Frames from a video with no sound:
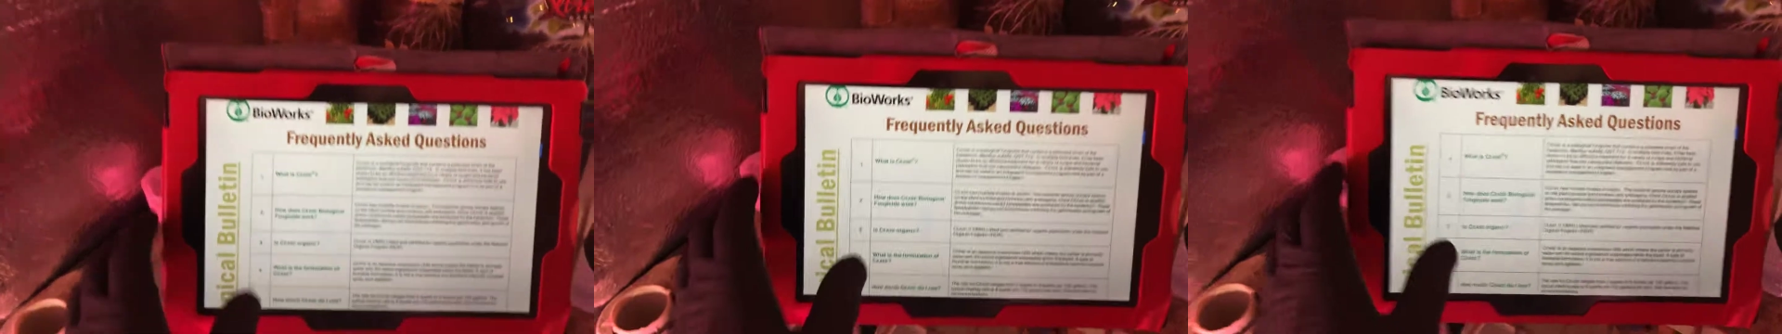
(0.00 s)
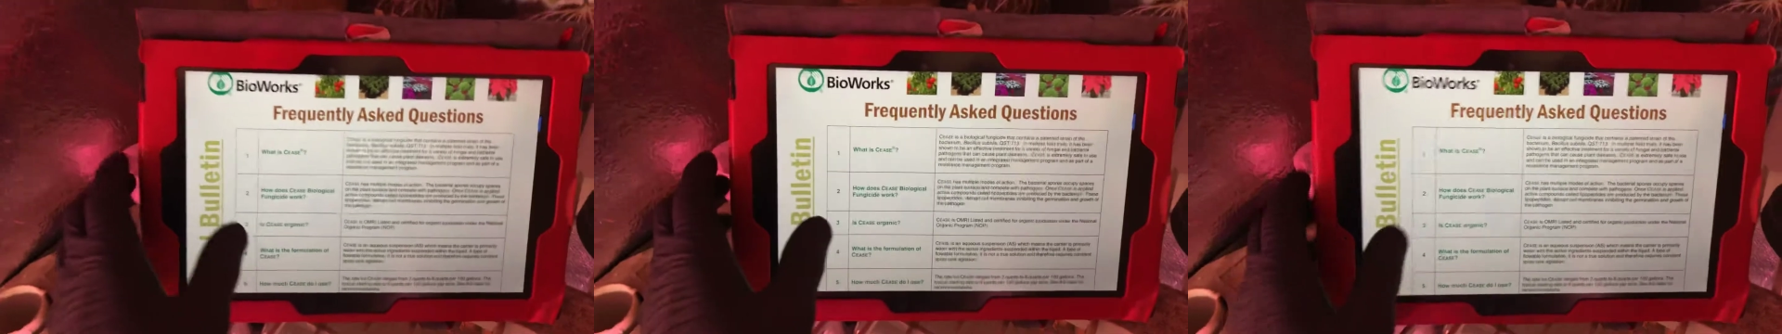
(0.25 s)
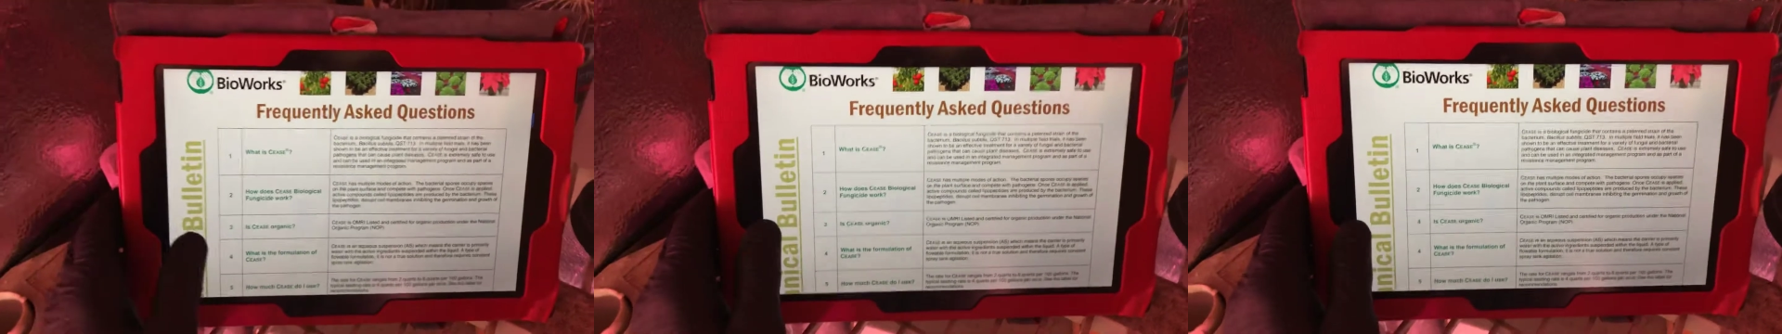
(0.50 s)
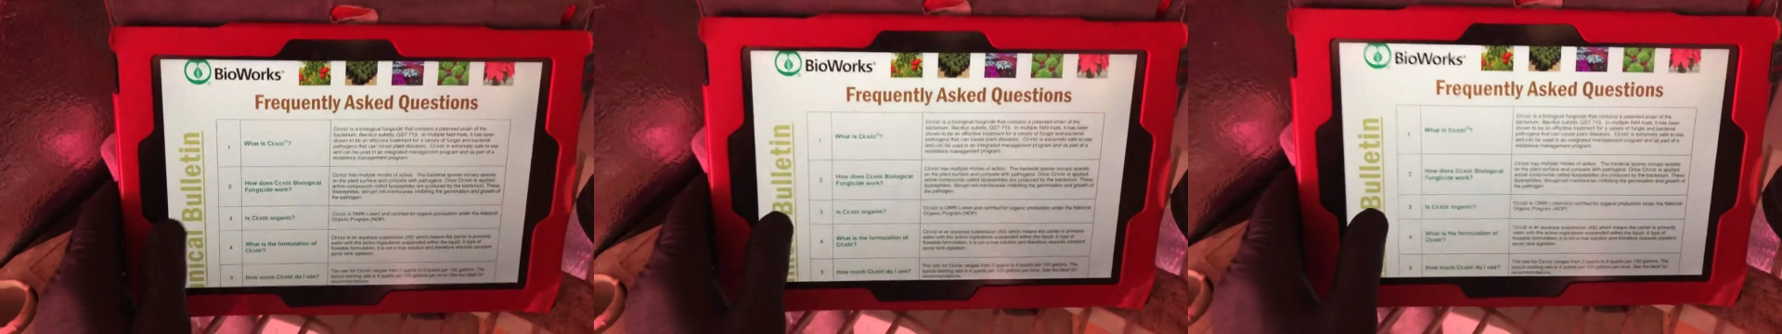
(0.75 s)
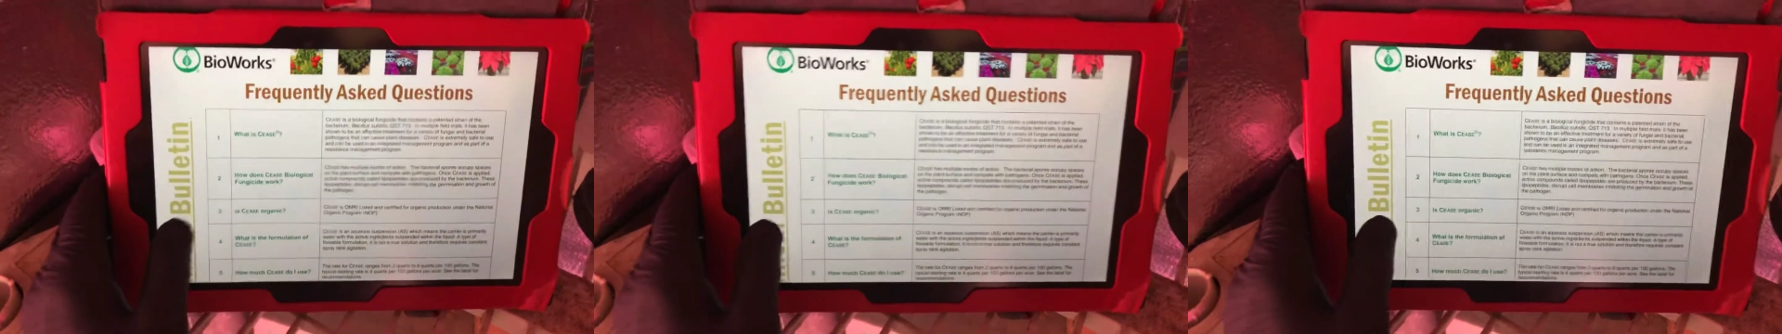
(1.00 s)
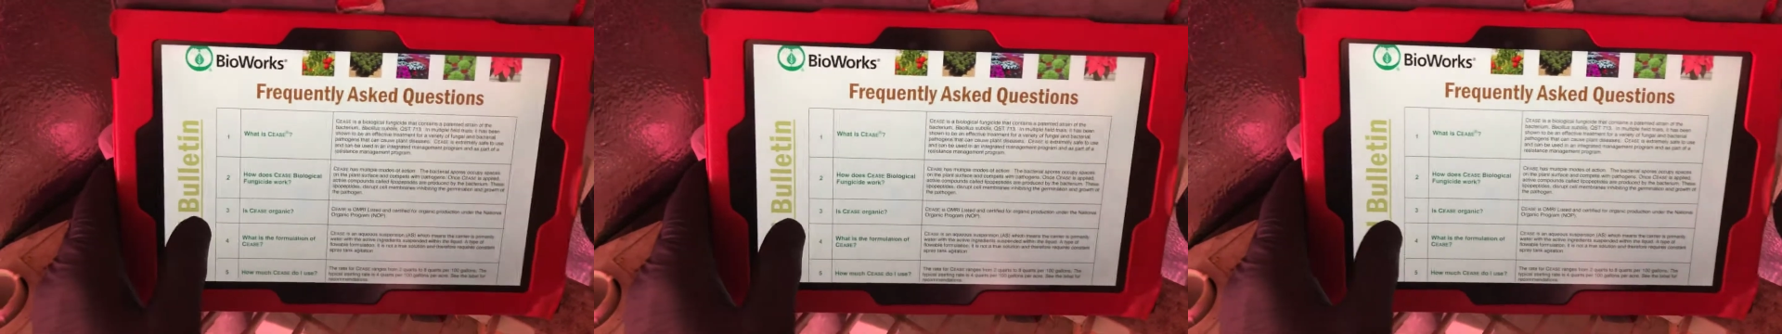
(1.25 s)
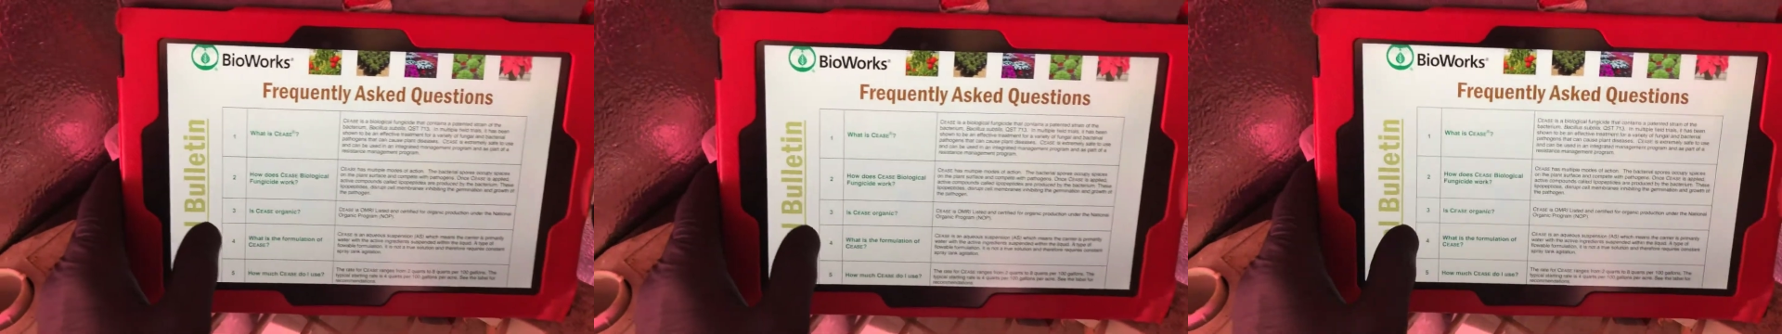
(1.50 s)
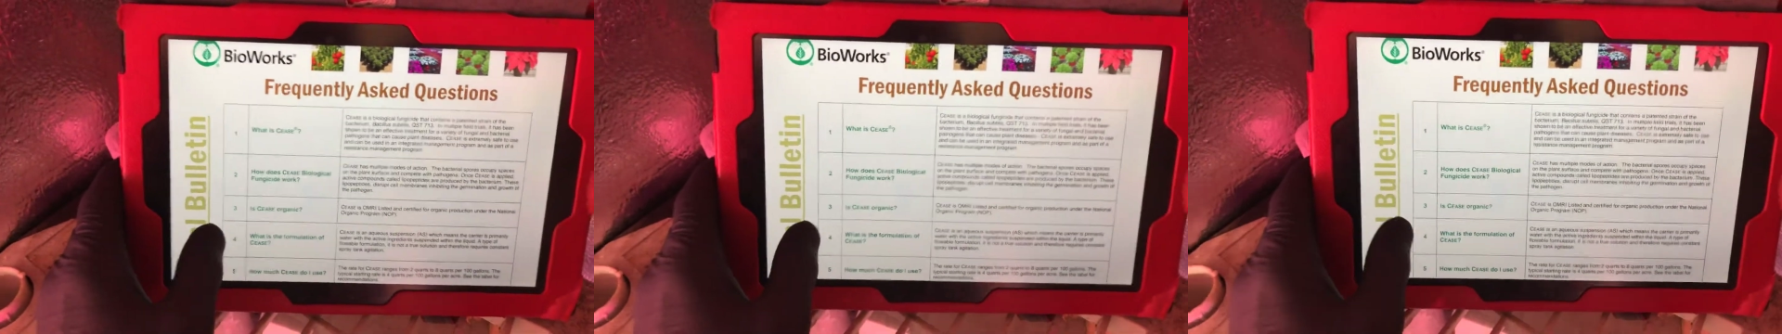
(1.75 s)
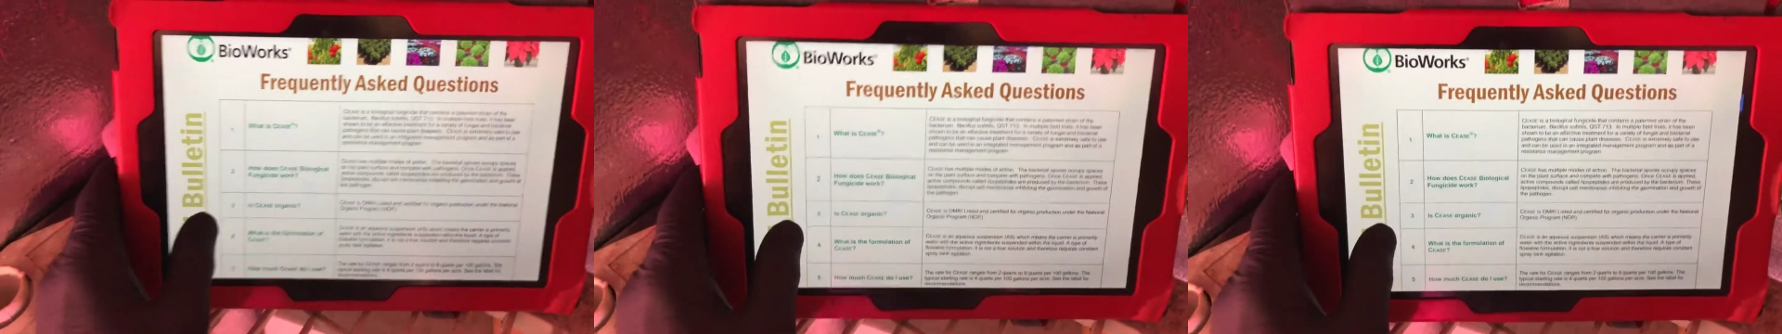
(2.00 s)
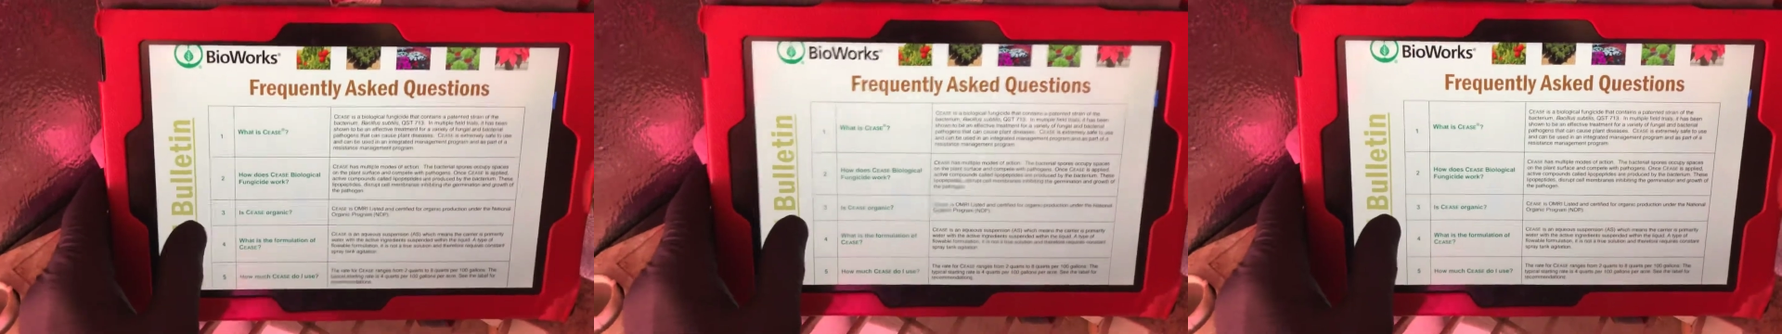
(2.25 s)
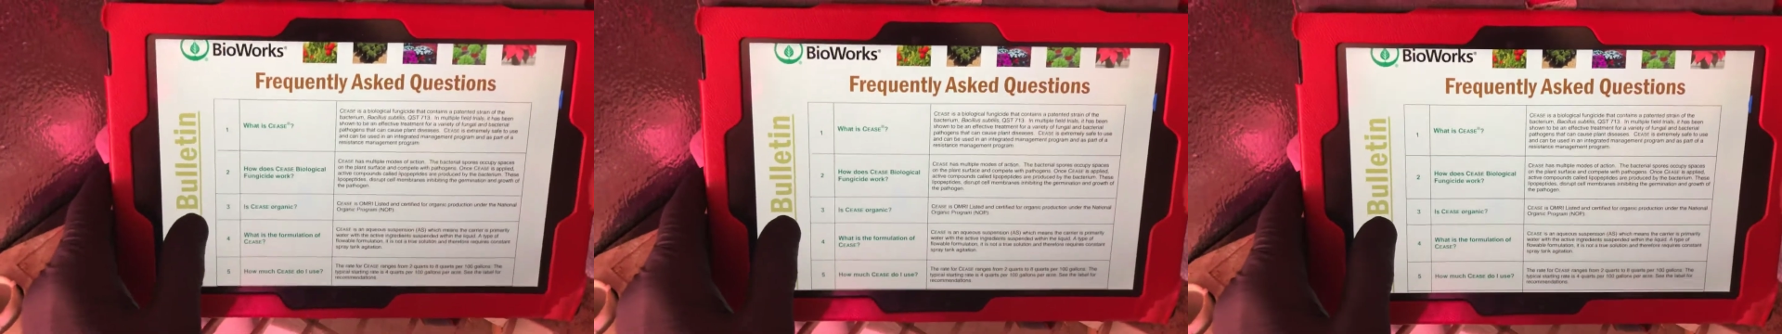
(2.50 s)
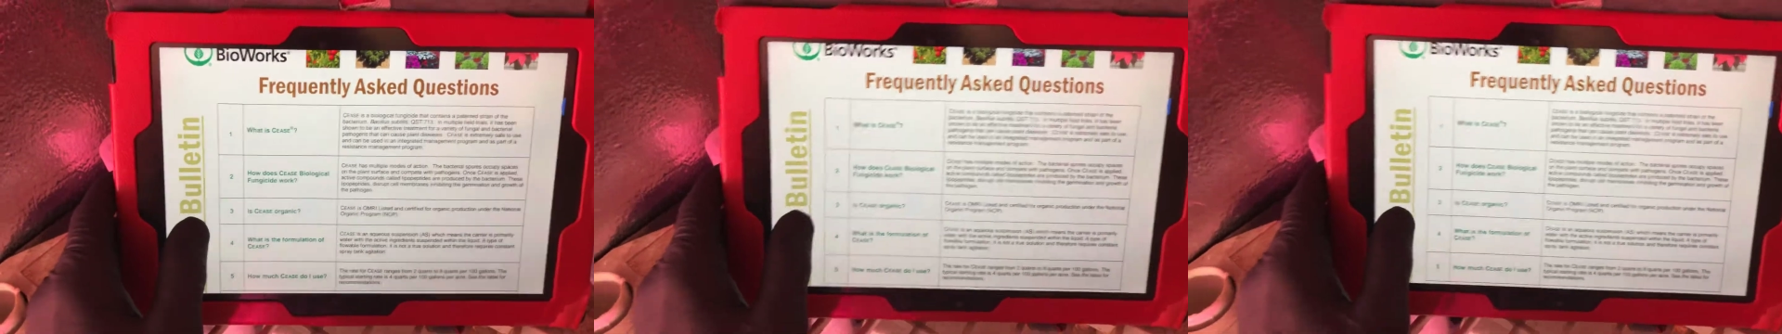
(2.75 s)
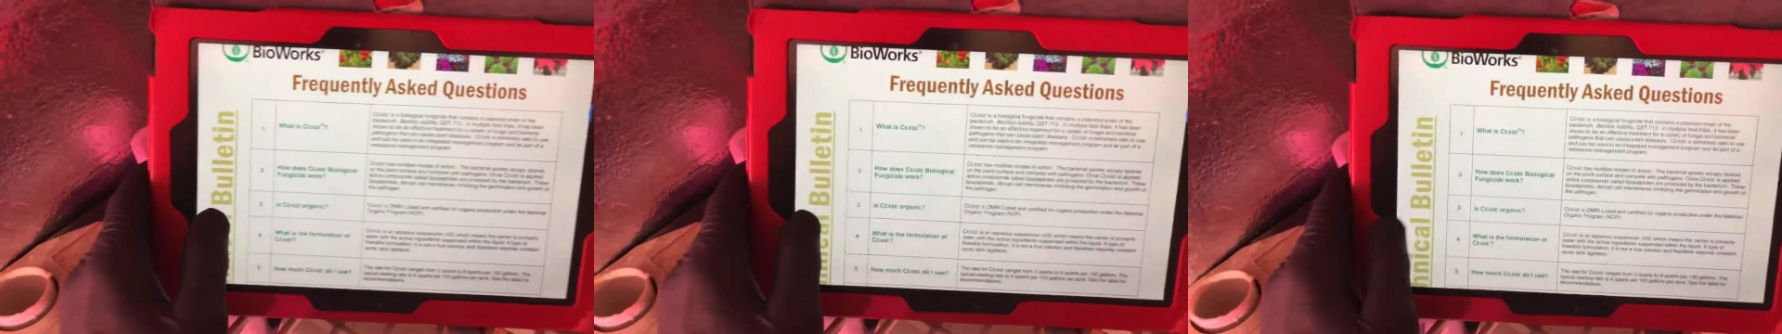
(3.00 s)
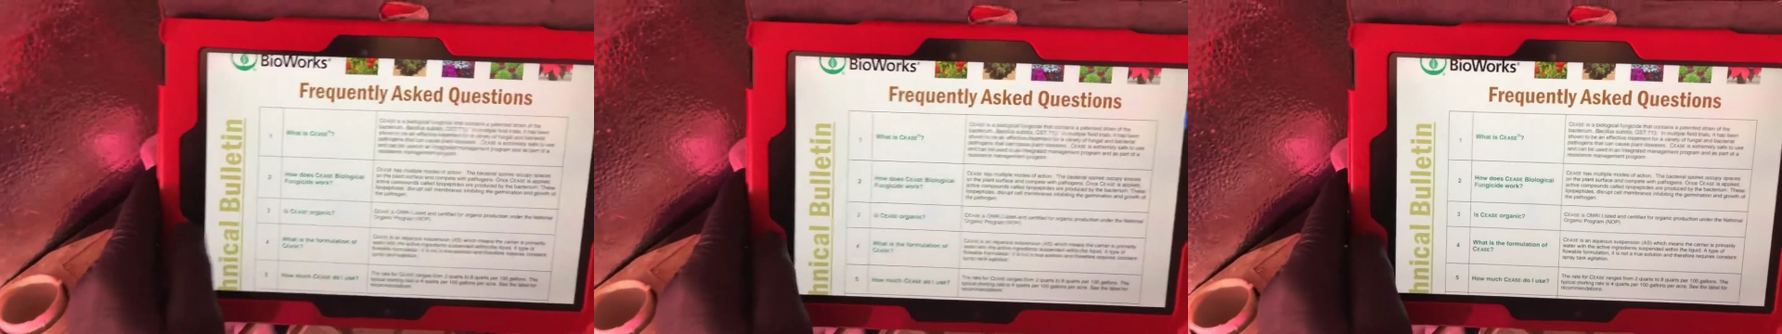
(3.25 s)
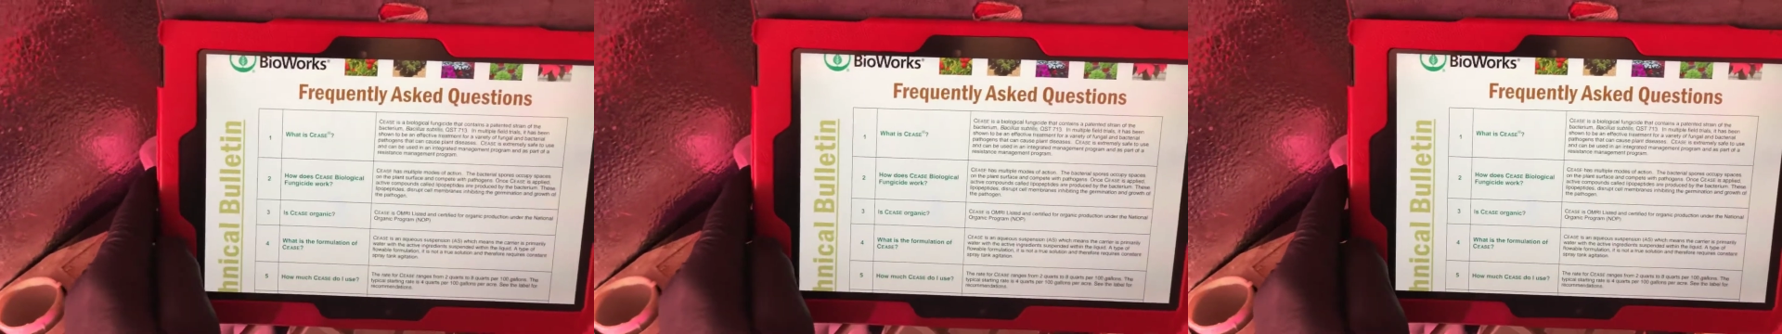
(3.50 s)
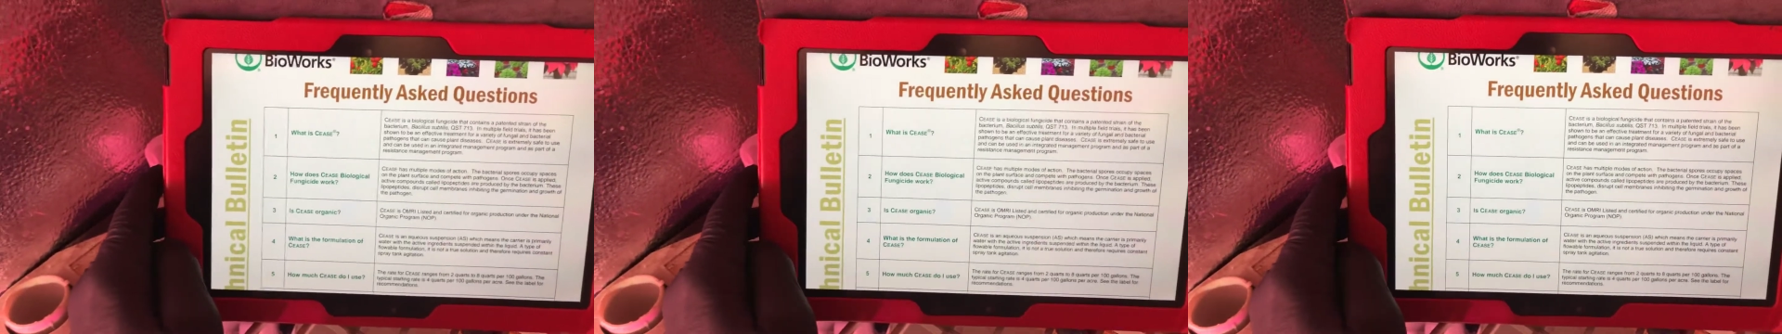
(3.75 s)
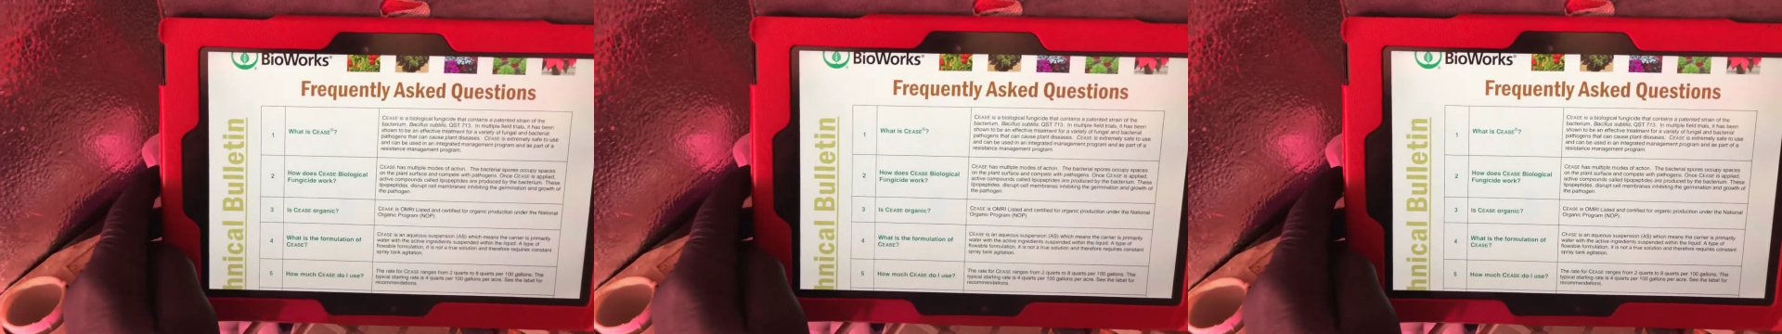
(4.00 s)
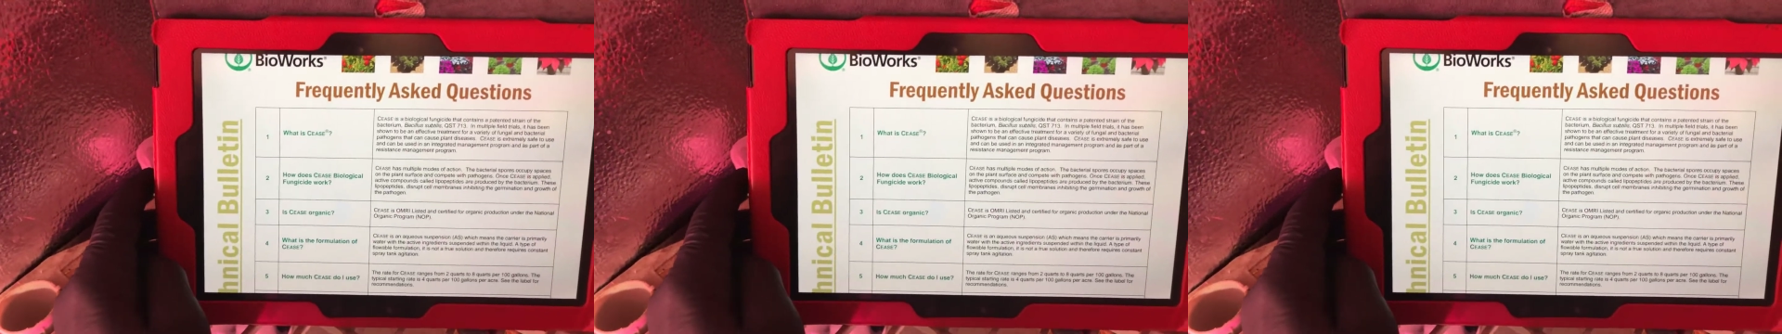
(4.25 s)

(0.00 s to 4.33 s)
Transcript: No face is visible, so there are no lips to read.